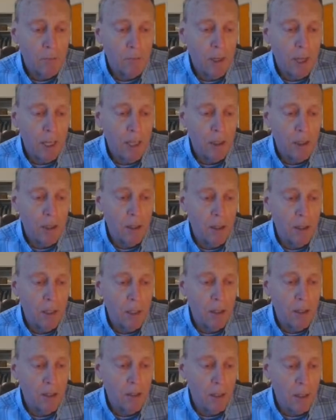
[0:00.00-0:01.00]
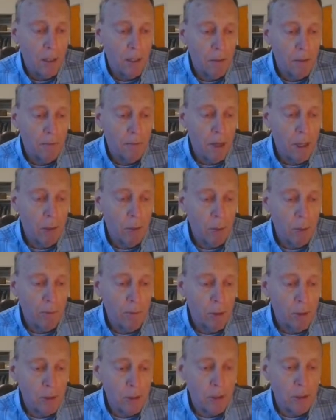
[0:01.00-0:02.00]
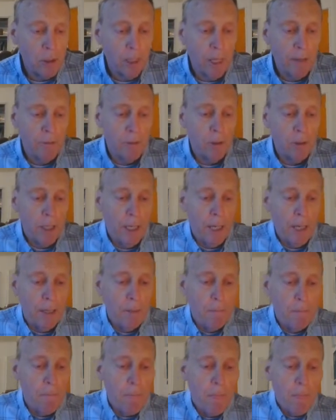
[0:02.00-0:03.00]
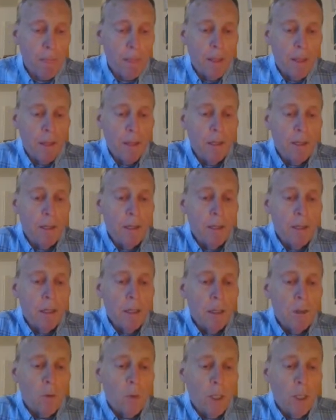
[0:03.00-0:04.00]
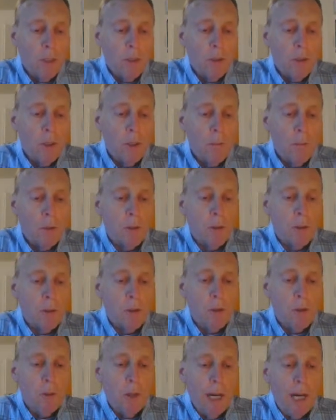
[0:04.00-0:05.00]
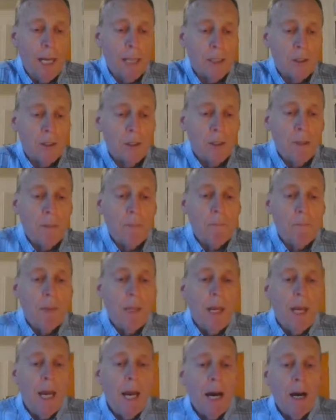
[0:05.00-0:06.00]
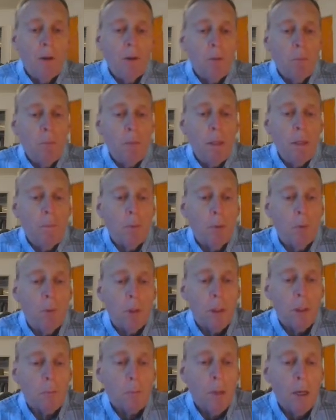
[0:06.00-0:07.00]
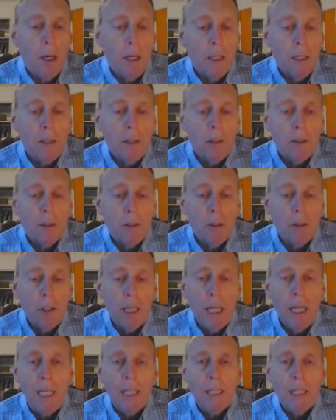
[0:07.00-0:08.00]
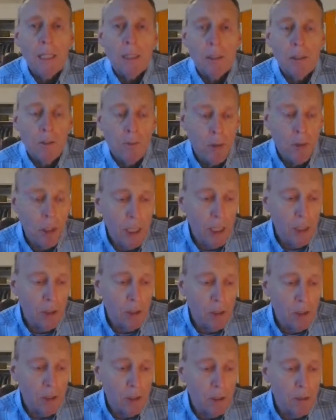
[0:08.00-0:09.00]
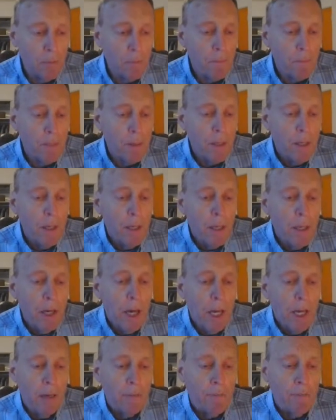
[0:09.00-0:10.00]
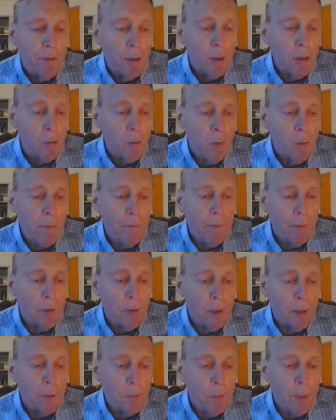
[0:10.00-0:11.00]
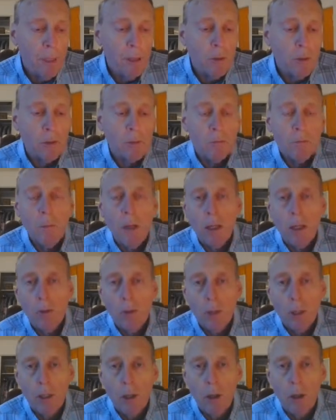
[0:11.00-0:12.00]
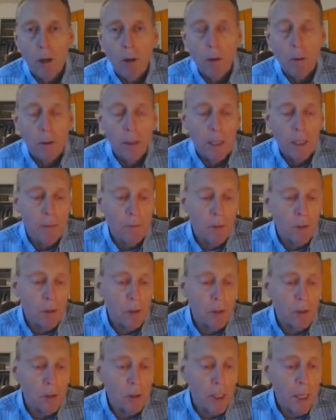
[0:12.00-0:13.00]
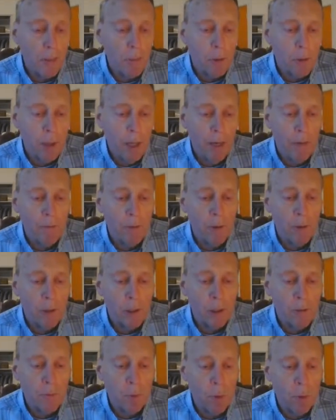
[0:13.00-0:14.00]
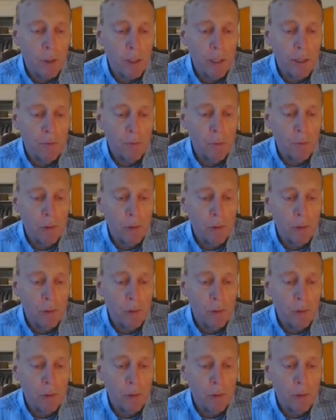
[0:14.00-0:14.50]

faith in the following verses after that. Question number 2 asks, how do people respond to the healings of Jesus? And it first references Peter's mother-in-law and gives us chapter 8, verses 14 through